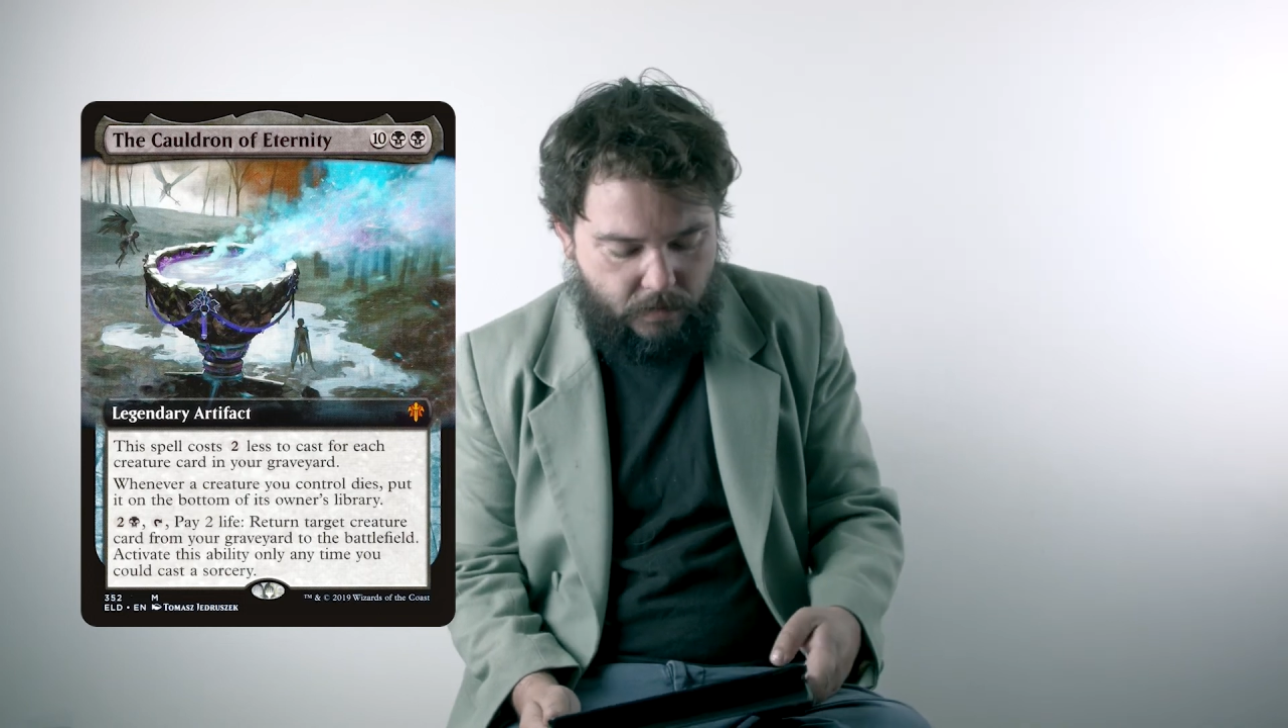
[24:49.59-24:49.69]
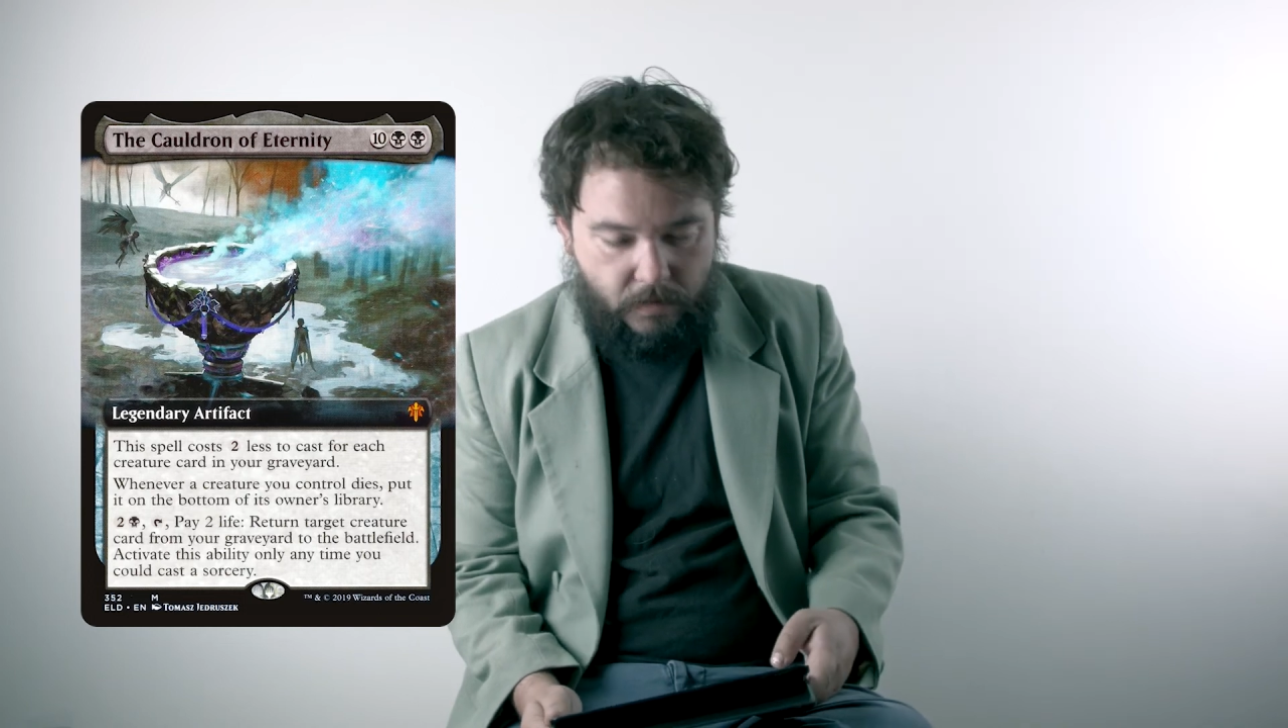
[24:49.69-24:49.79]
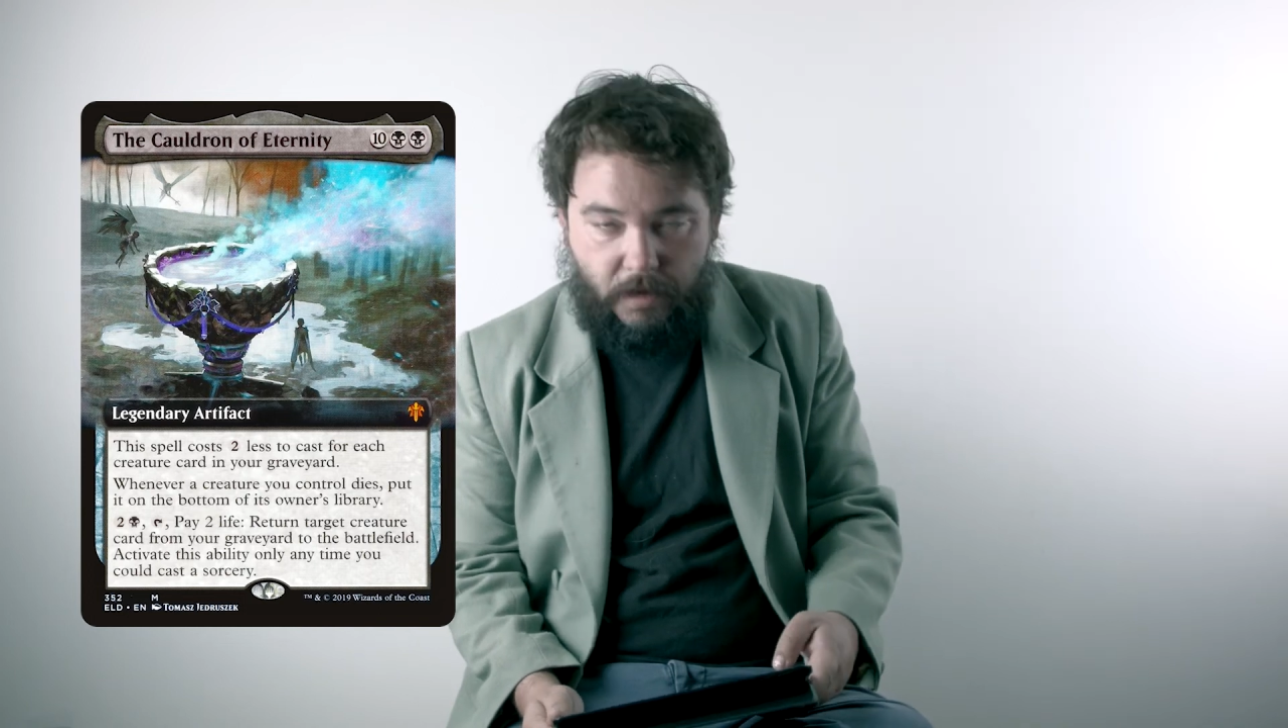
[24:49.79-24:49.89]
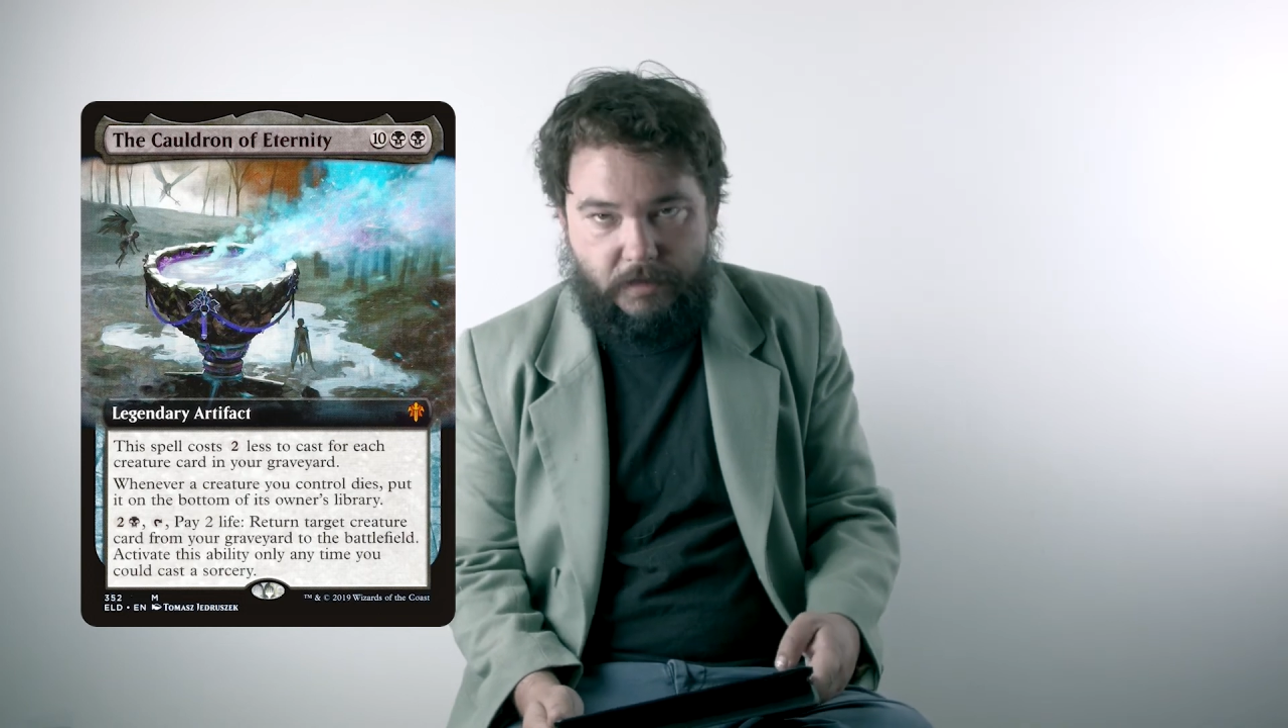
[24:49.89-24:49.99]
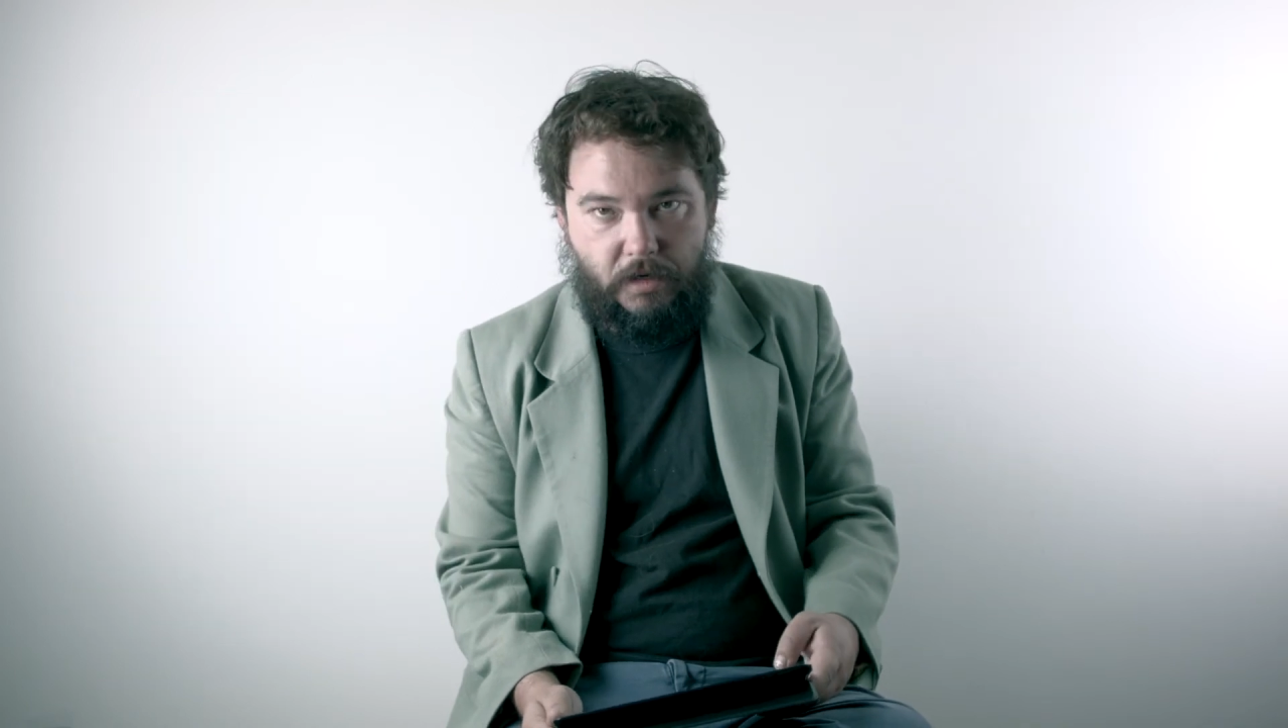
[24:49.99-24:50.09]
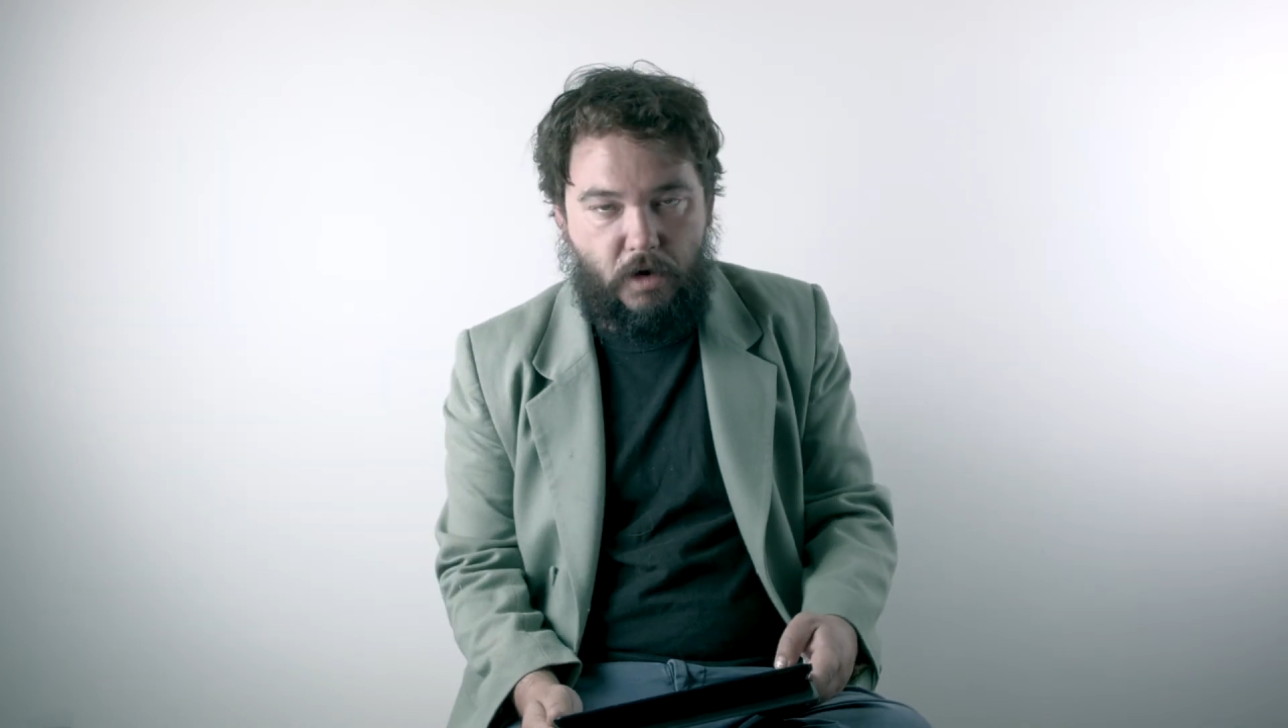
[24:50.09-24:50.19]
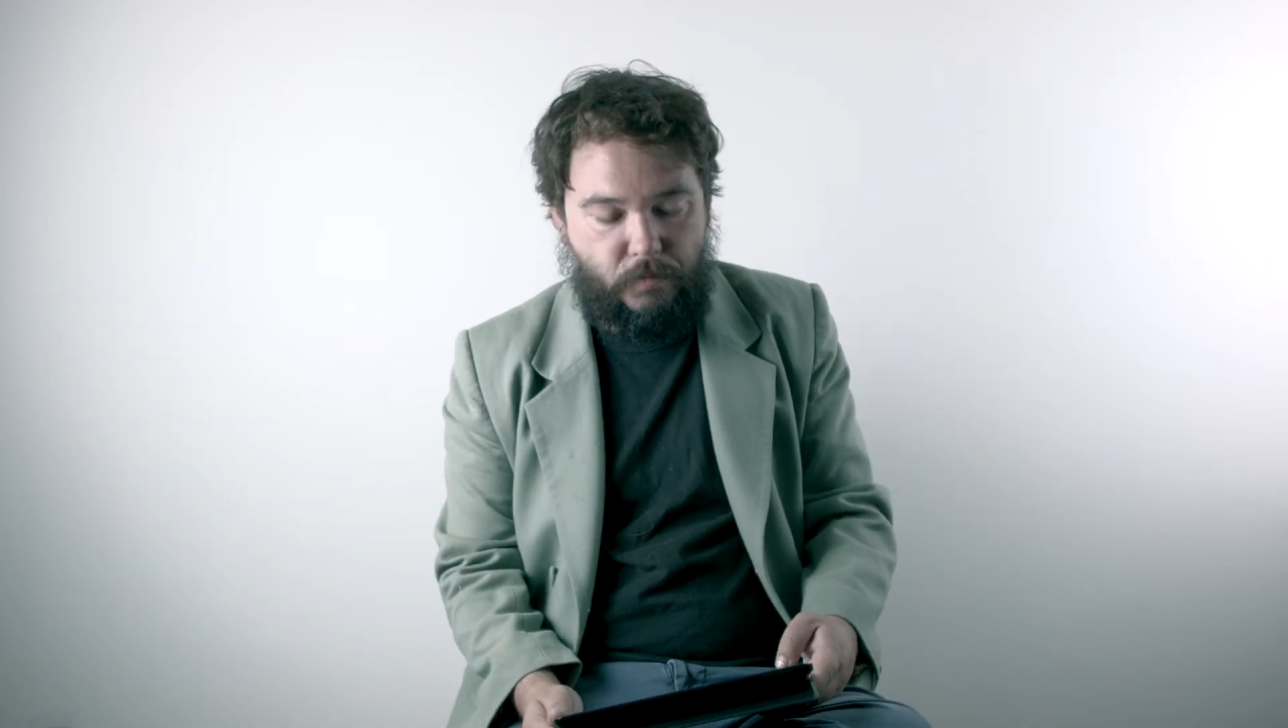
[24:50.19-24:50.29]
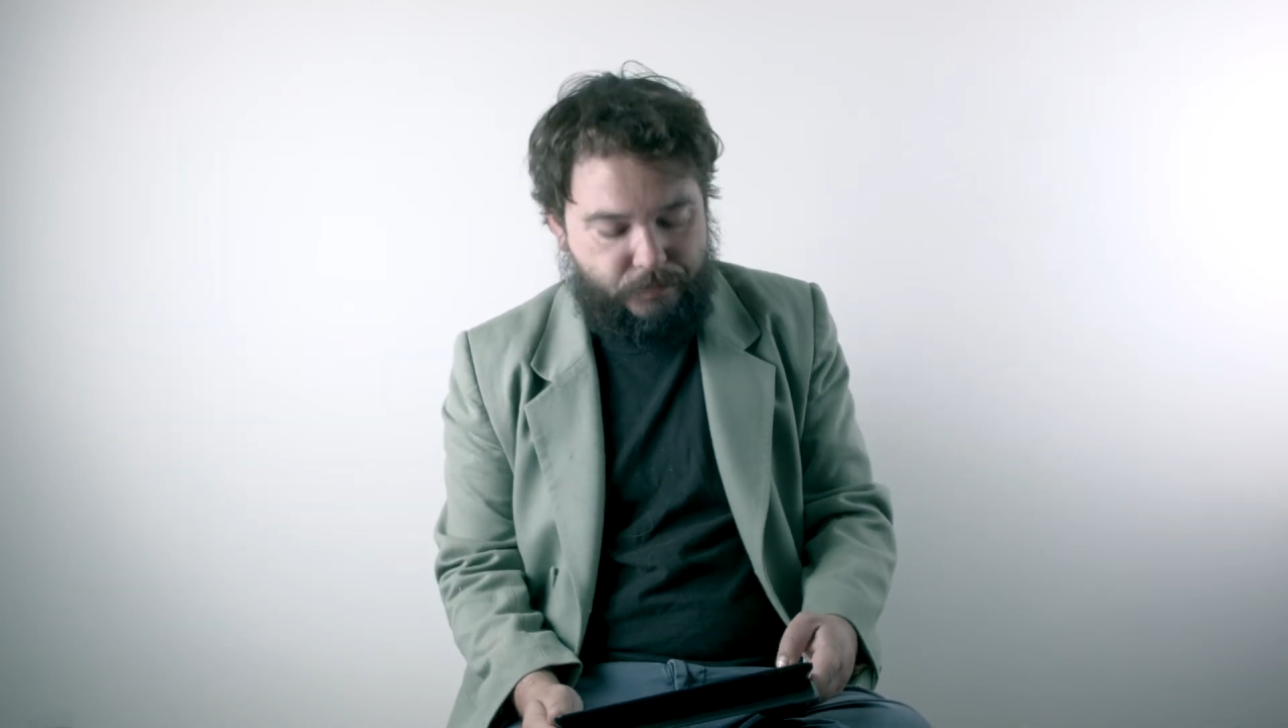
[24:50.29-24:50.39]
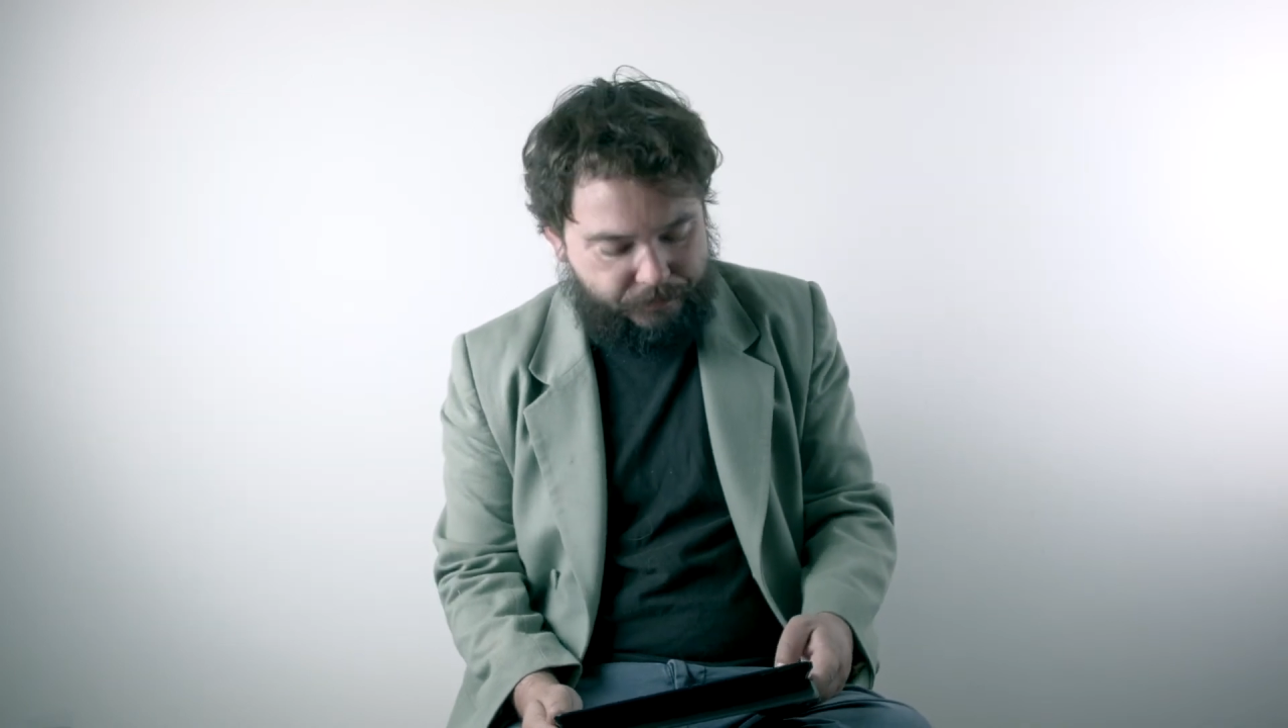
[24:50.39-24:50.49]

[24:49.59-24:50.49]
Nice to know.